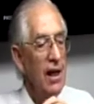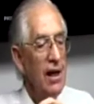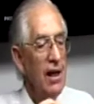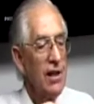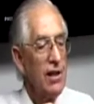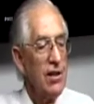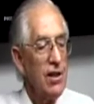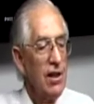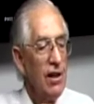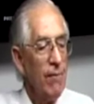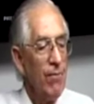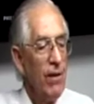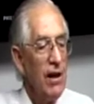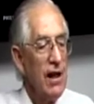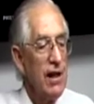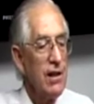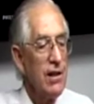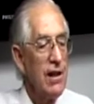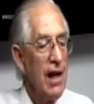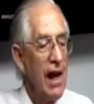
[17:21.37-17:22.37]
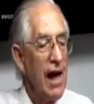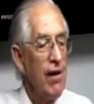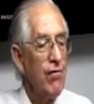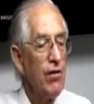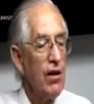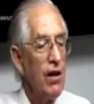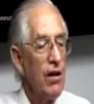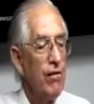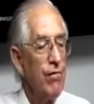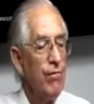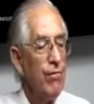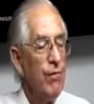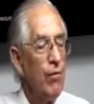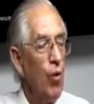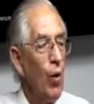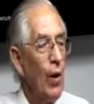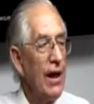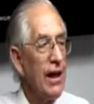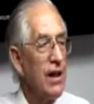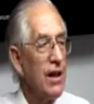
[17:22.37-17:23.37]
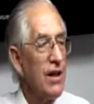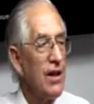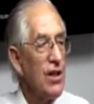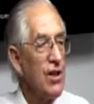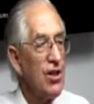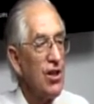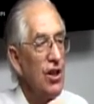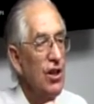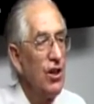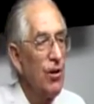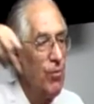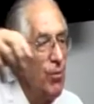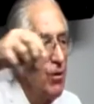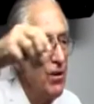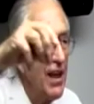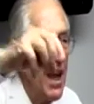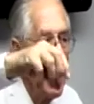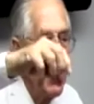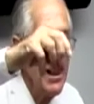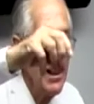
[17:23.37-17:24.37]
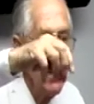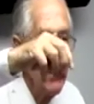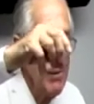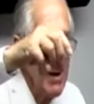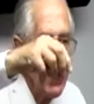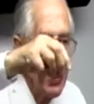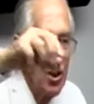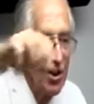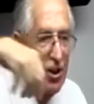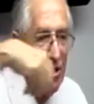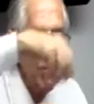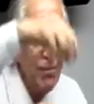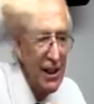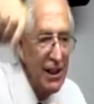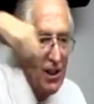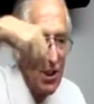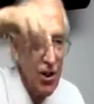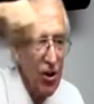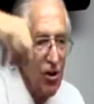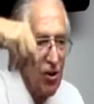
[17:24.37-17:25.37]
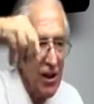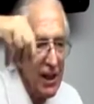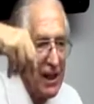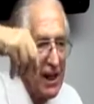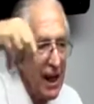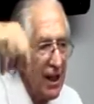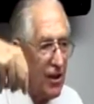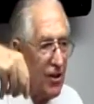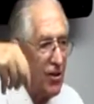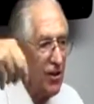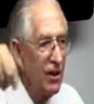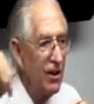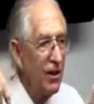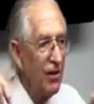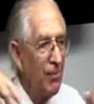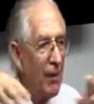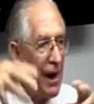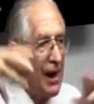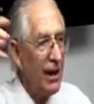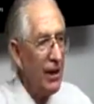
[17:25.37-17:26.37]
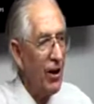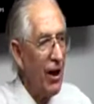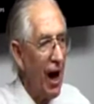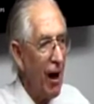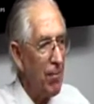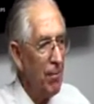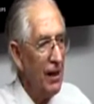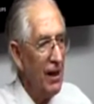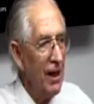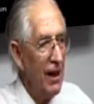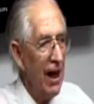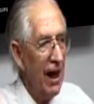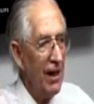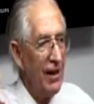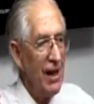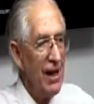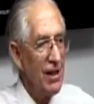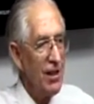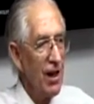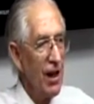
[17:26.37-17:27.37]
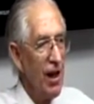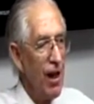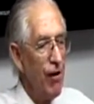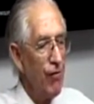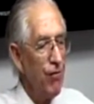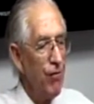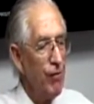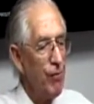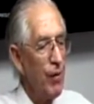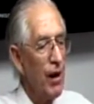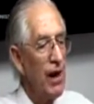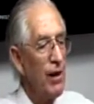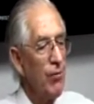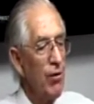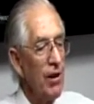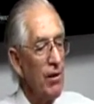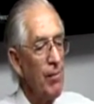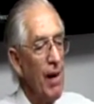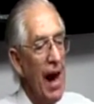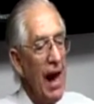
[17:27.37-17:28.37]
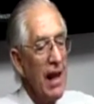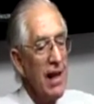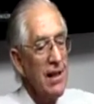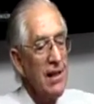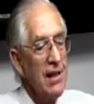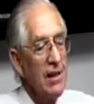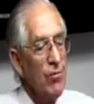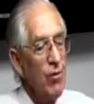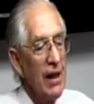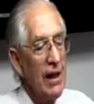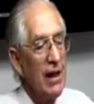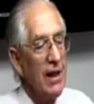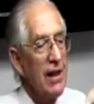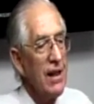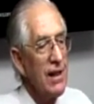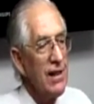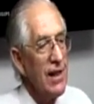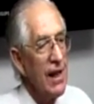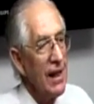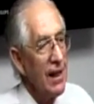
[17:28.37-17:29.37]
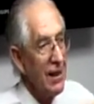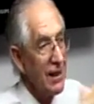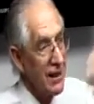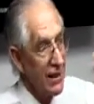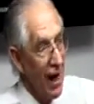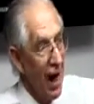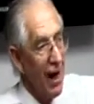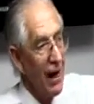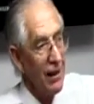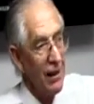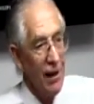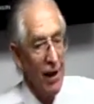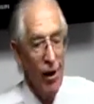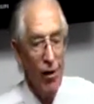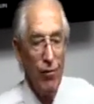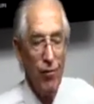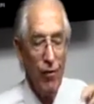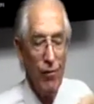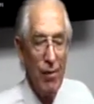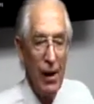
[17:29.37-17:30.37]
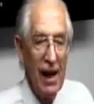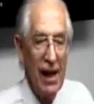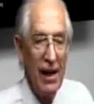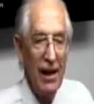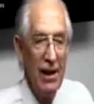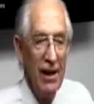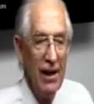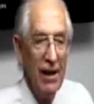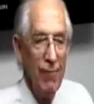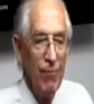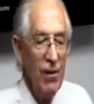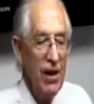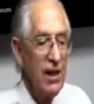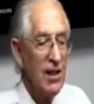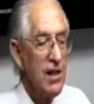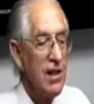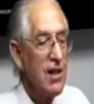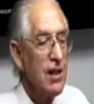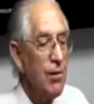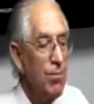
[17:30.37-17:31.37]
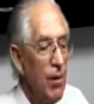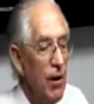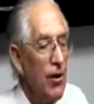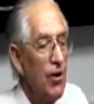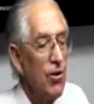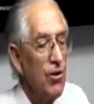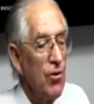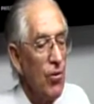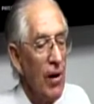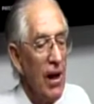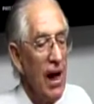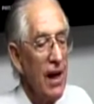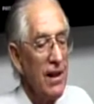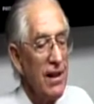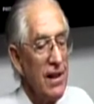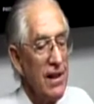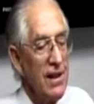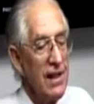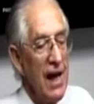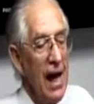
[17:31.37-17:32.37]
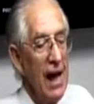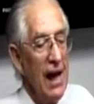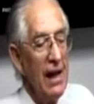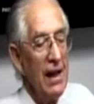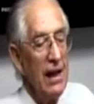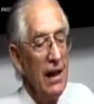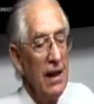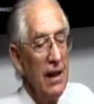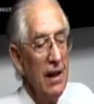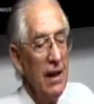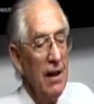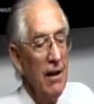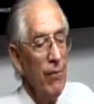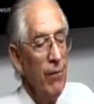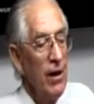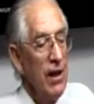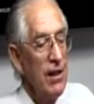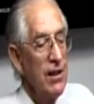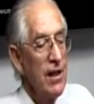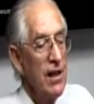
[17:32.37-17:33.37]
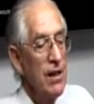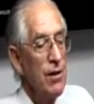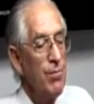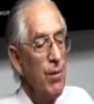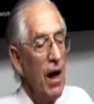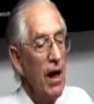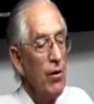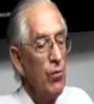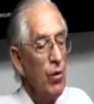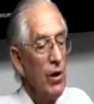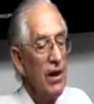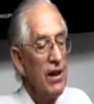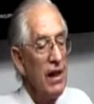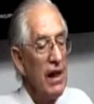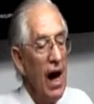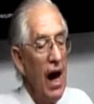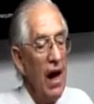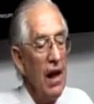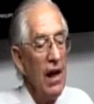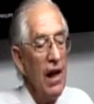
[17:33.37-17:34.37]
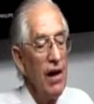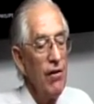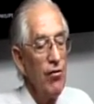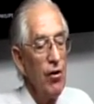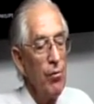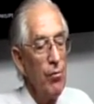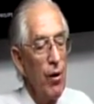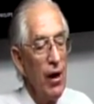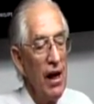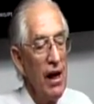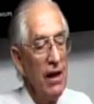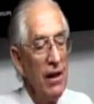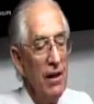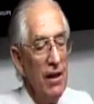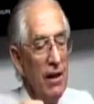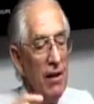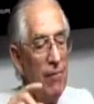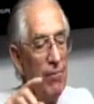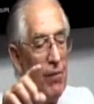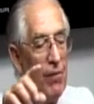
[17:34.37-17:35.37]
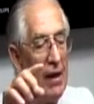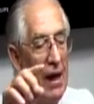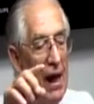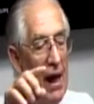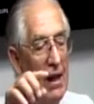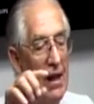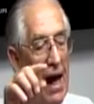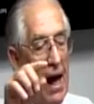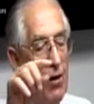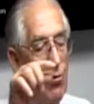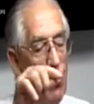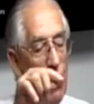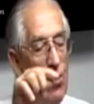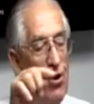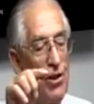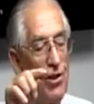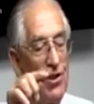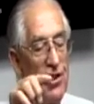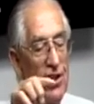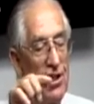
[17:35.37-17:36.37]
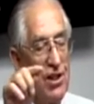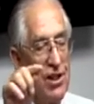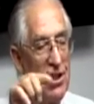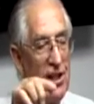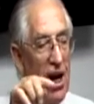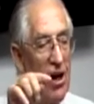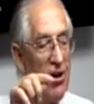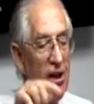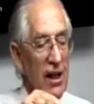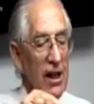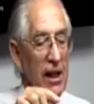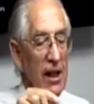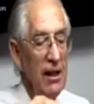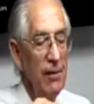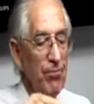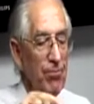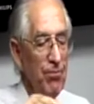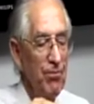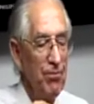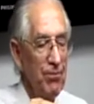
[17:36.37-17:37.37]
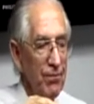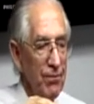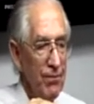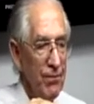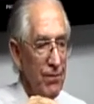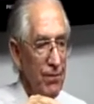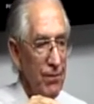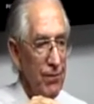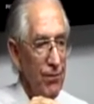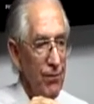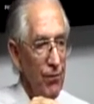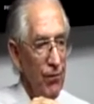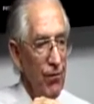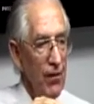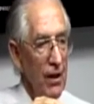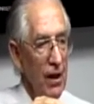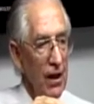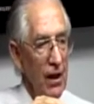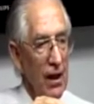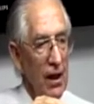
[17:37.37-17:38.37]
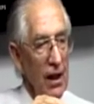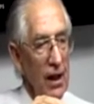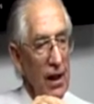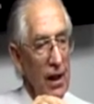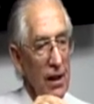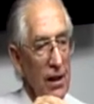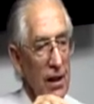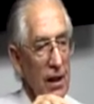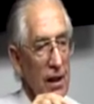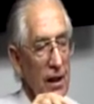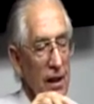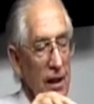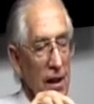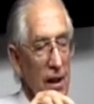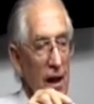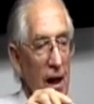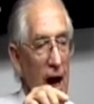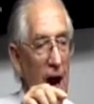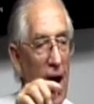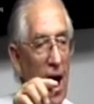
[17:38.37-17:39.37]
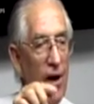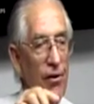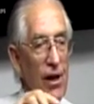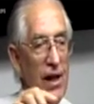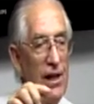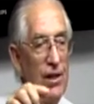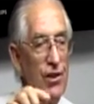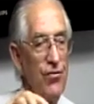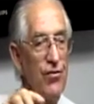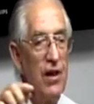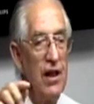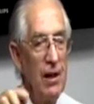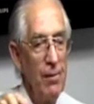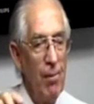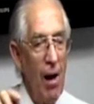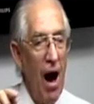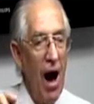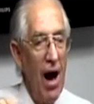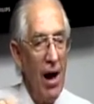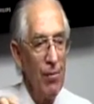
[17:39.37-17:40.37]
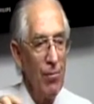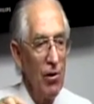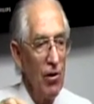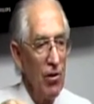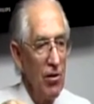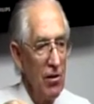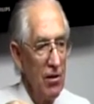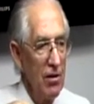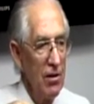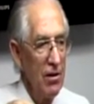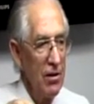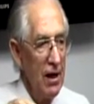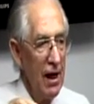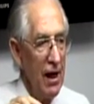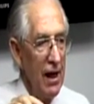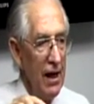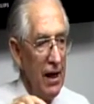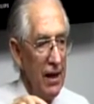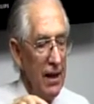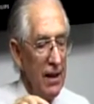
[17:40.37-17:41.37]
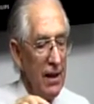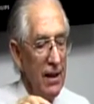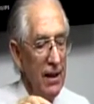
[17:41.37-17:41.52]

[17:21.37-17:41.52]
here's leaven of wickedness, and you put that in the mixture and mix it all together and you bake it up, and there's a loaf of bread with malice and wickedness inside the loaf of bread. It's a spiritual understanding. He says, but with the unleavened bread, and that word sincerity in the RSV Bible, right,